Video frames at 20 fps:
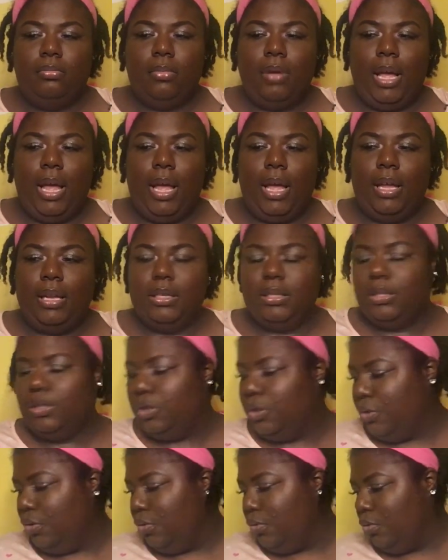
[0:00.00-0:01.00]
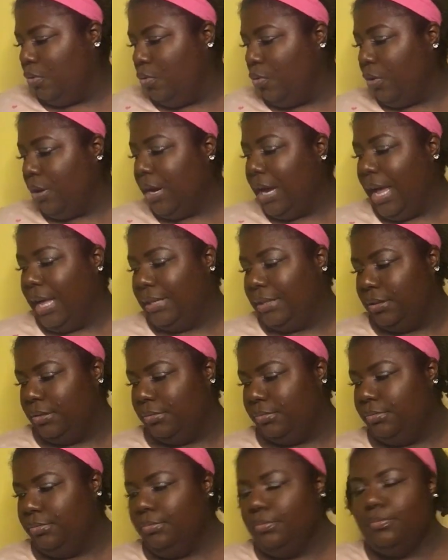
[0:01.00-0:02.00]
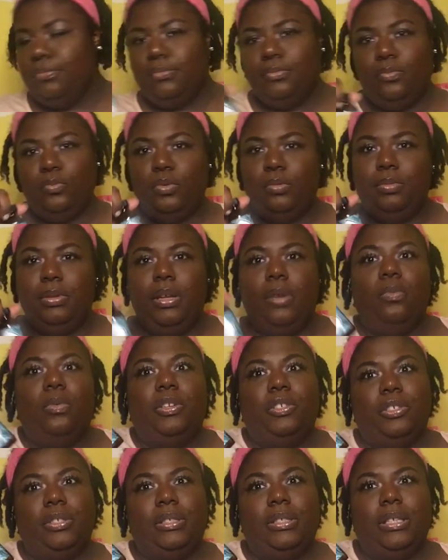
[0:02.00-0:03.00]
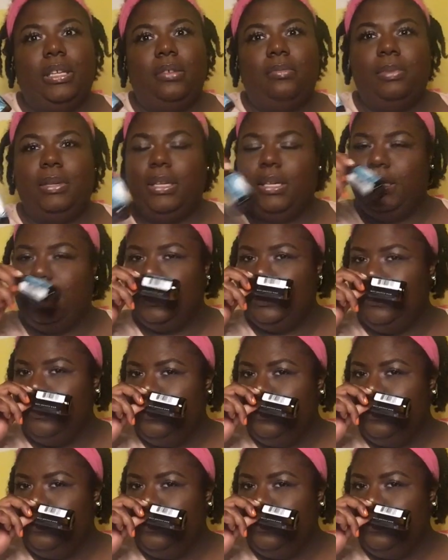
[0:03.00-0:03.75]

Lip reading: And so Orgasm would be a winter scent because